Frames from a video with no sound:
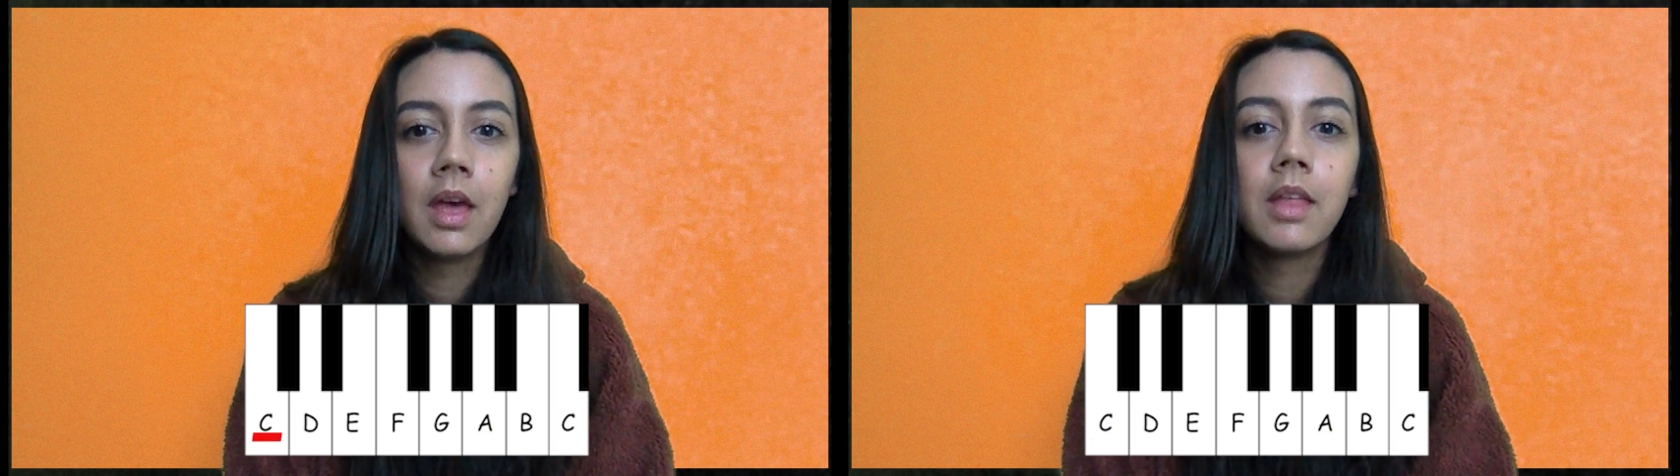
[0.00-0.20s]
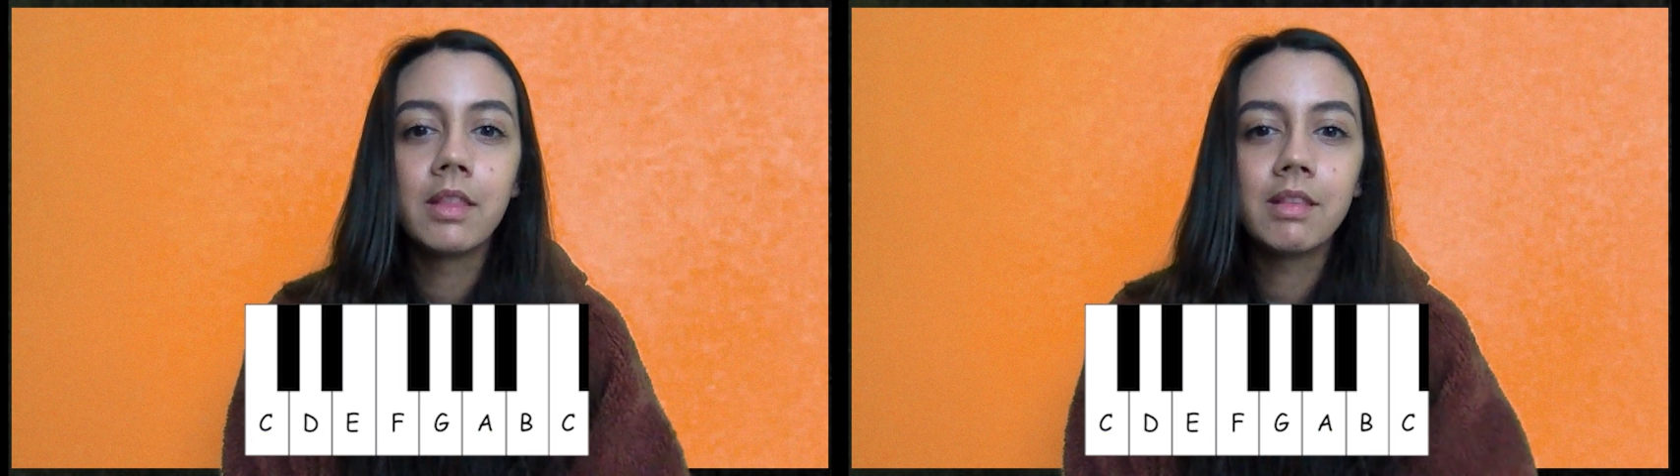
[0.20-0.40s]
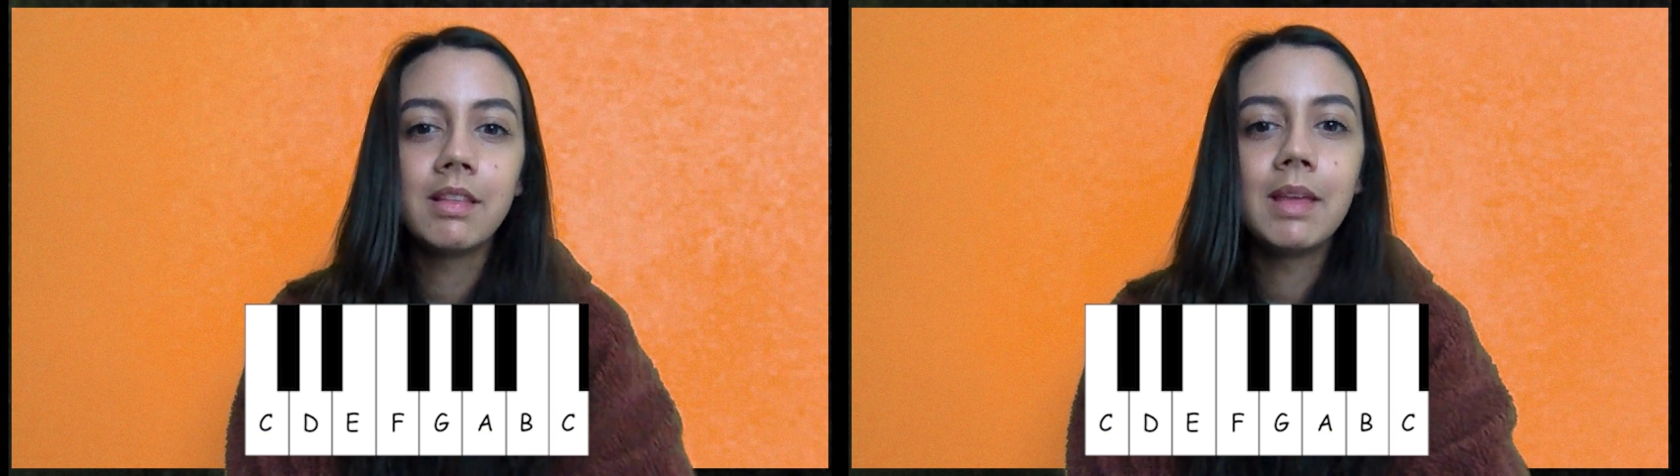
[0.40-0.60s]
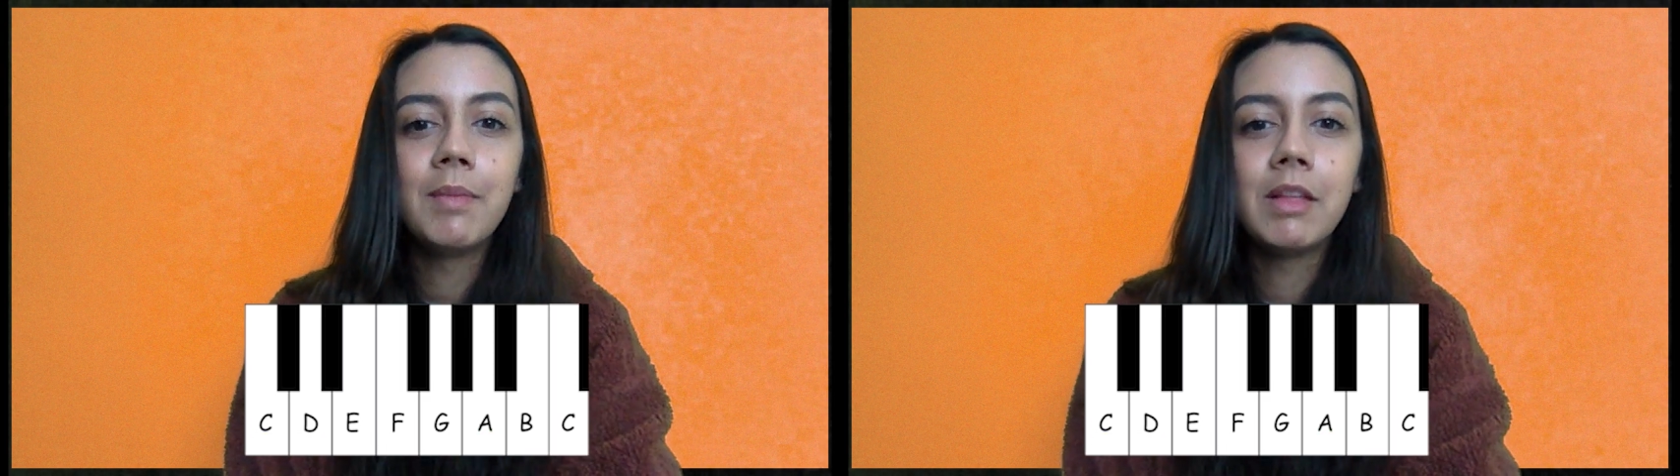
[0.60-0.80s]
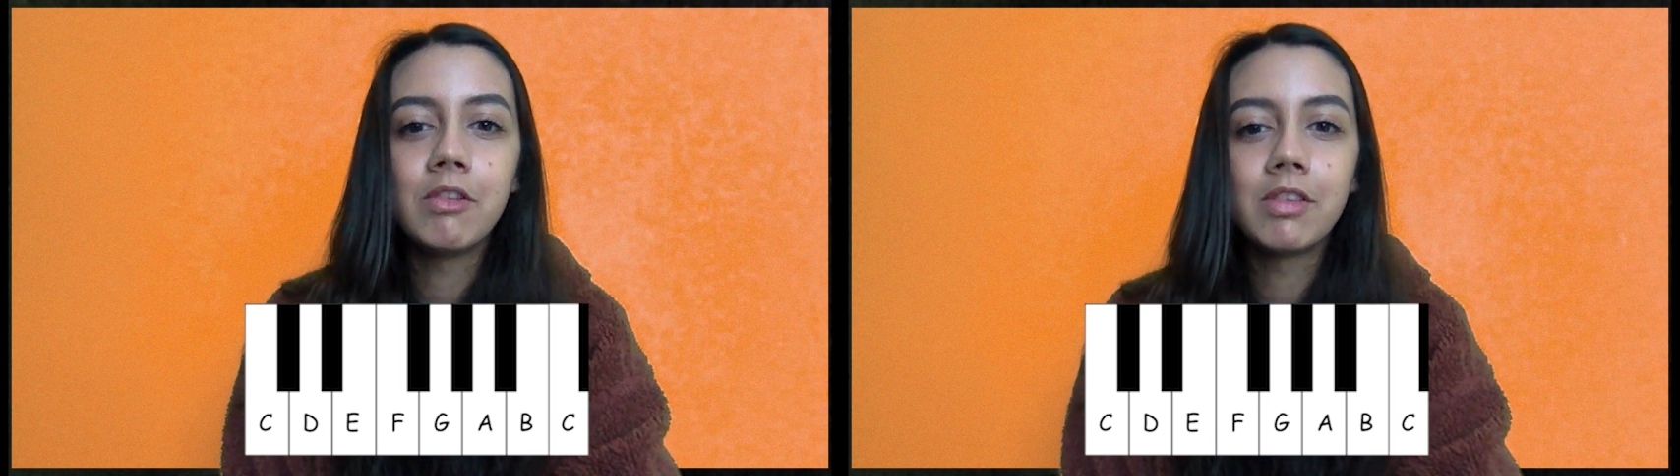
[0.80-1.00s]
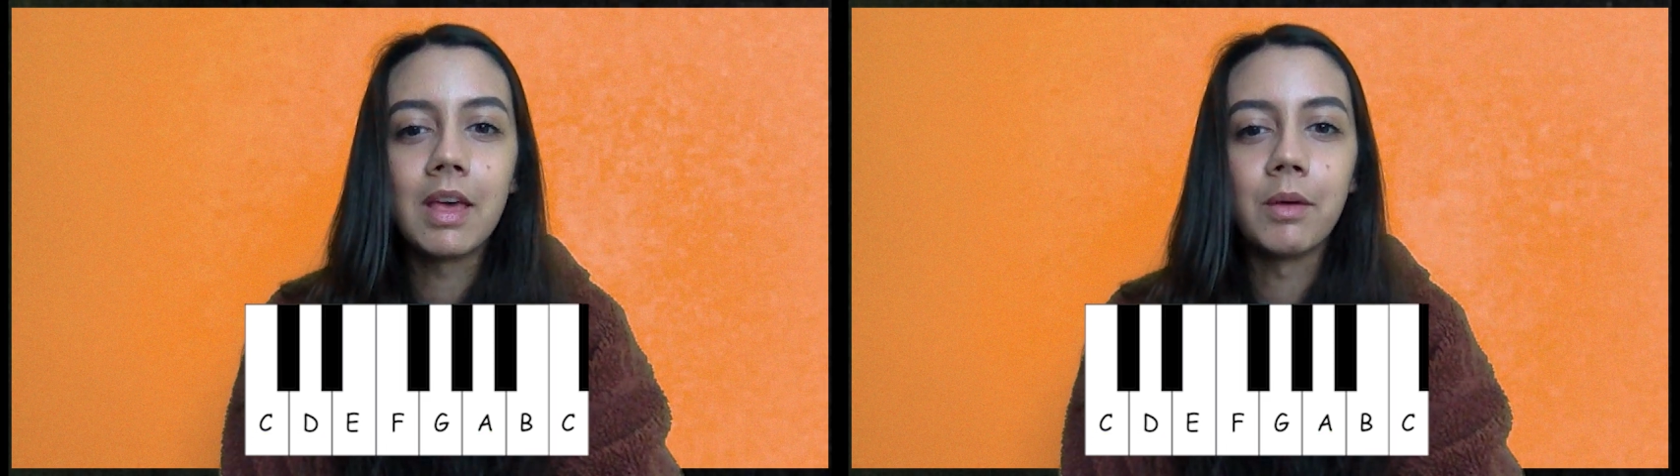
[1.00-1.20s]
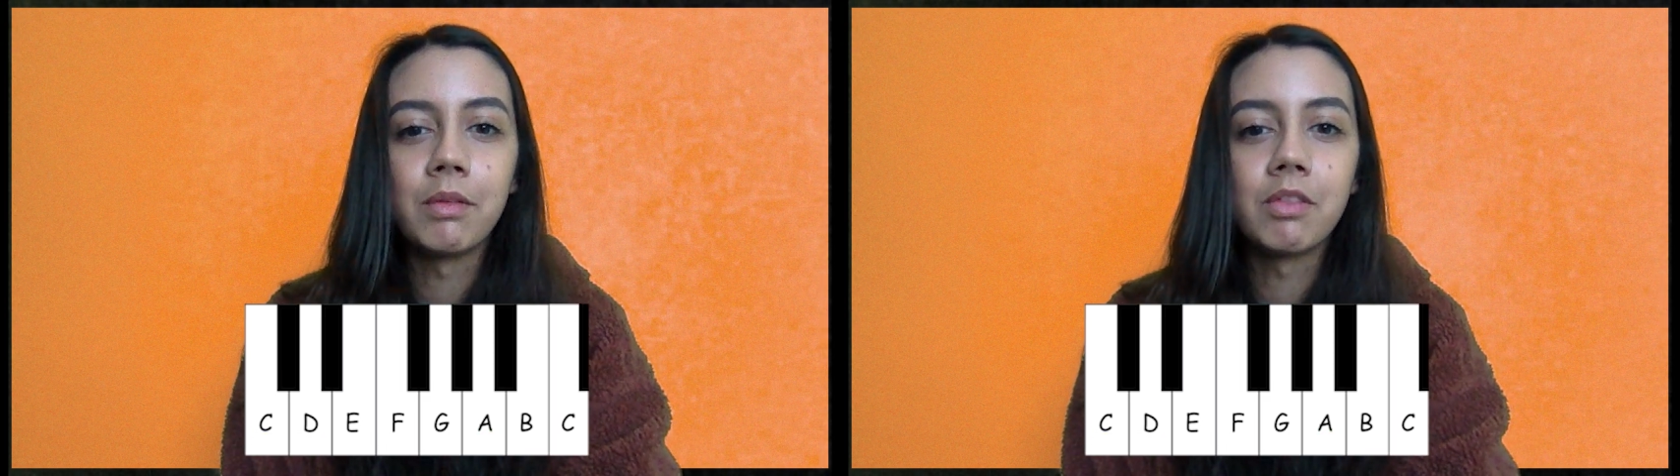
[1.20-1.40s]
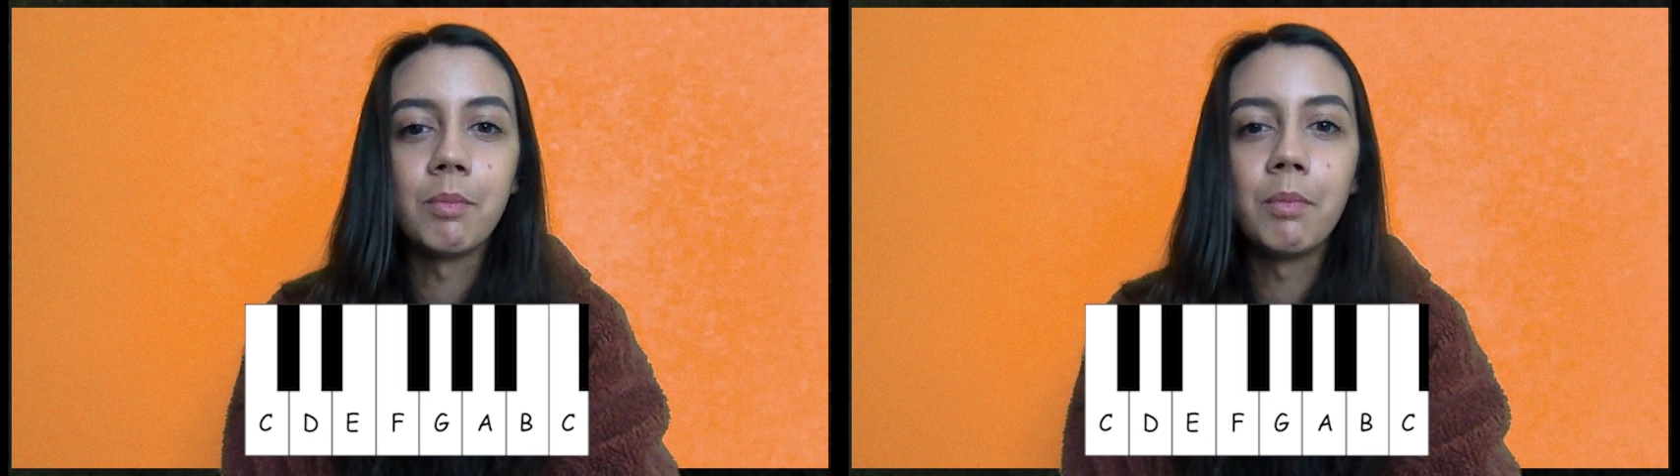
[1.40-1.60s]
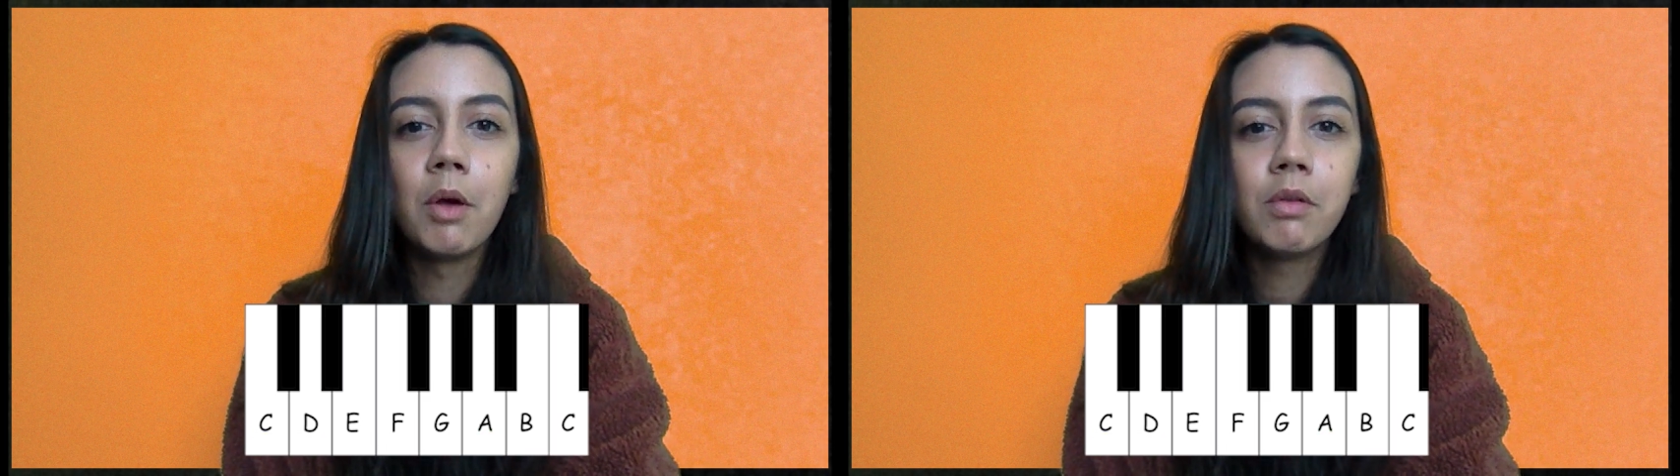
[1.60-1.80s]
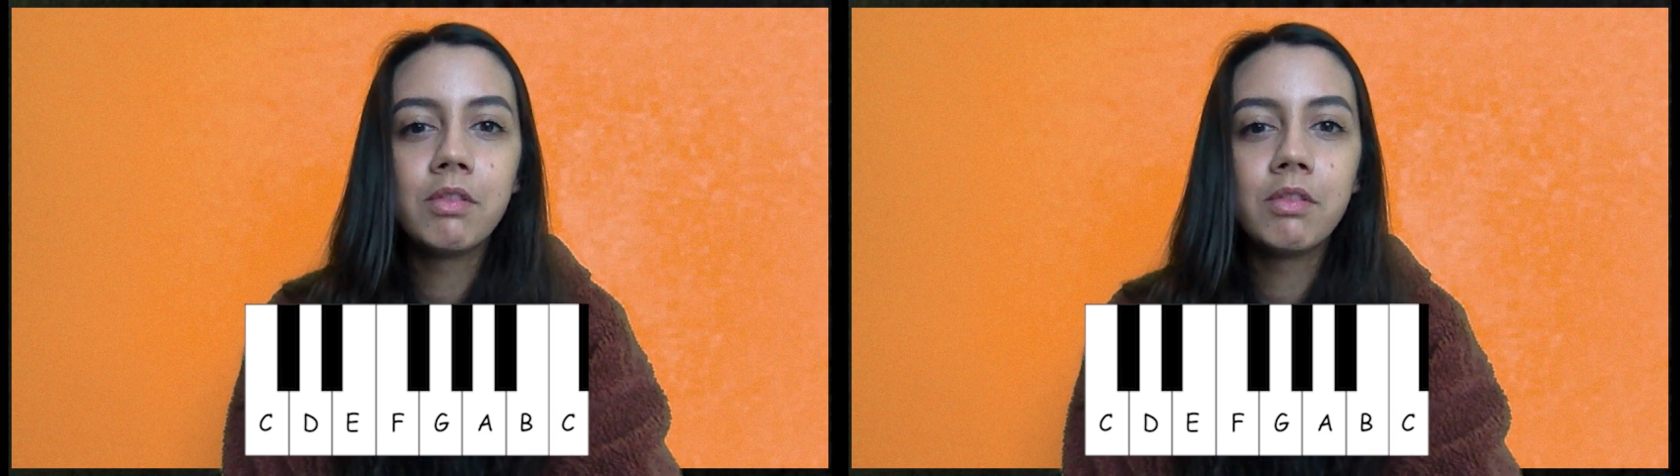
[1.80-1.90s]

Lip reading: The C major scale is the most